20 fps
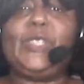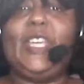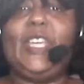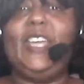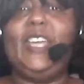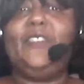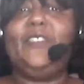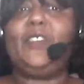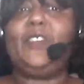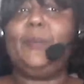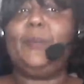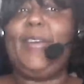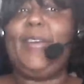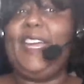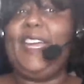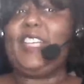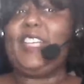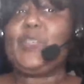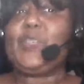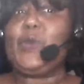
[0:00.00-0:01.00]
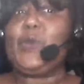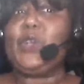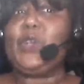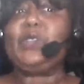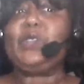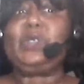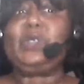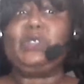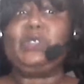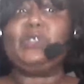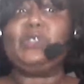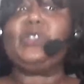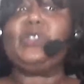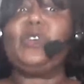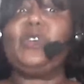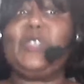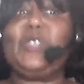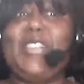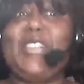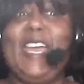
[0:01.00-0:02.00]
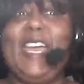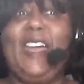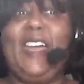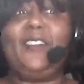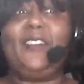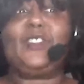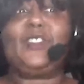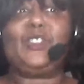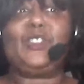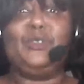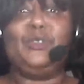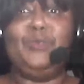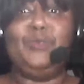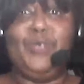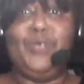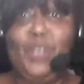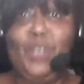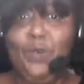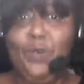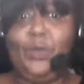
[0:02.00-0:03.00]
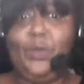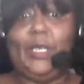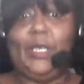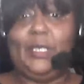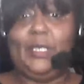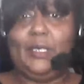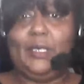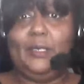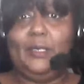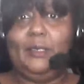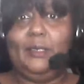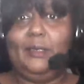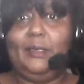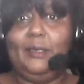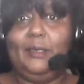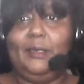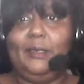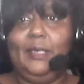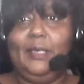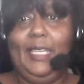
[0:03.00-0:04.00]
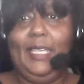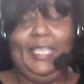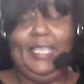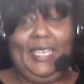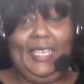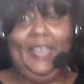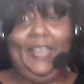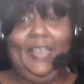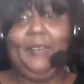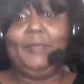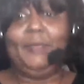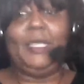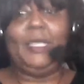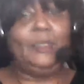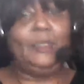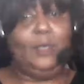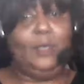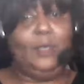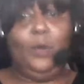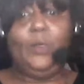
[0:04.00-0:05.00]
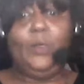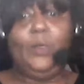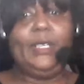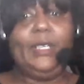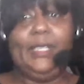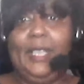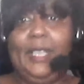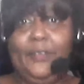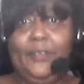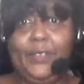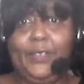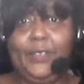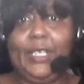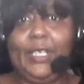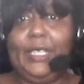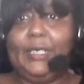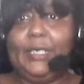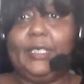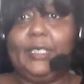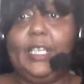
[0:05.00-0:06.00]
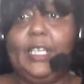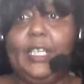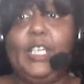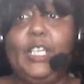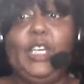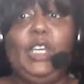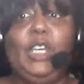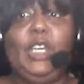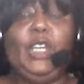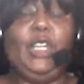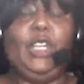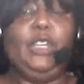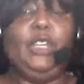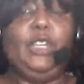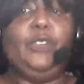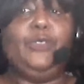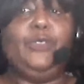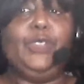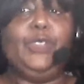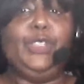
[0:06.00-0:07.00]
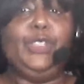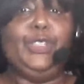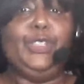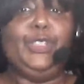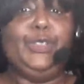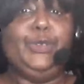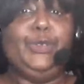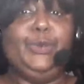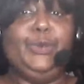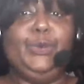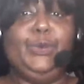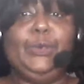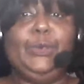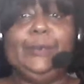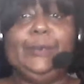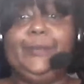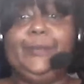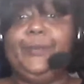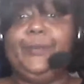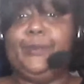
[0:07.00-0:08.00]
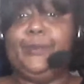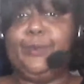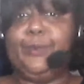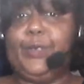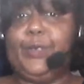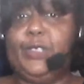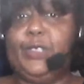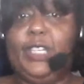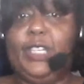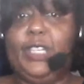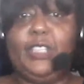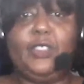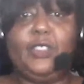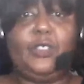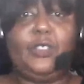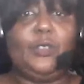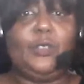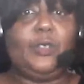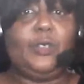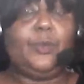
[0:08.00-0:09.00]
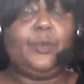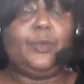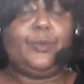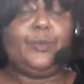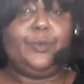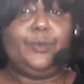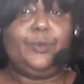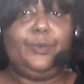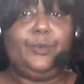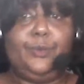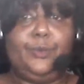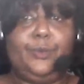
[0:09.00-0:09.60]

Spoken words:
when you save your password, you're going to have to know it. And I mean, know it and not forget it. If you protect your